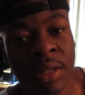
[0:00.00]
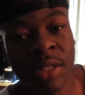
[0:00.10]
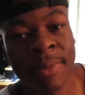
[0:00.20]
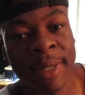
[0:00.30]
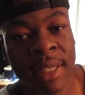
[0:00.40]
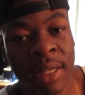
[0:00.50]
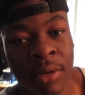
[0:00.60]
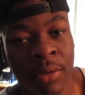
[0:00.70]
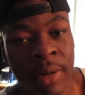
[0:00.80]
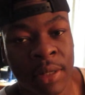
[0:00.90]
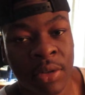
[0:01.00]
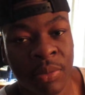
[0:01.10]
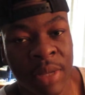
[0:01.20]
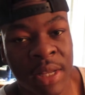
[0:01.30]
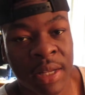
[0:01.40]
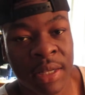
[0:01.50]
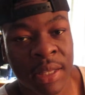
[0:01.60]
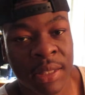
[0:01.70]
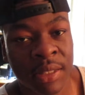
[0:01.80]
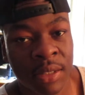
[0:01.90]
Just about to get a quick little meal in.
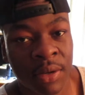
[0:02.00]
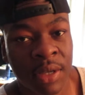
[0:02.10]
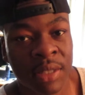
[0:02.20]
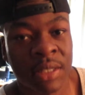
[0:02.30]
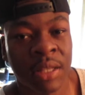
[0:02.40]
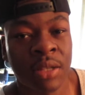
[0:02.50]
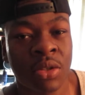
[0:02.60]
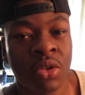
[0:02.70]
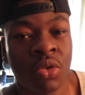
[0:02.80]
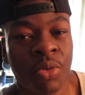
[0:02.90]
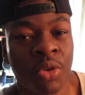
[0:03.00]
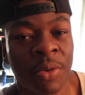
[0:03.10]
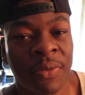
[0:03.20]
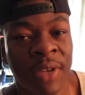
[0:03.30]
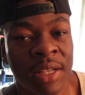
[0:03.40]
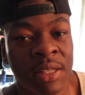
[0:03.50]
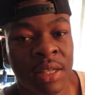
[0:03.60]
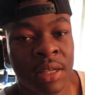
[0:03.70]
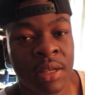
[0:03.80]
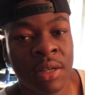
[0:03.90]
Nothing serious, nothing super duper
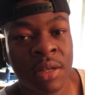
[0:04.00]
fancy.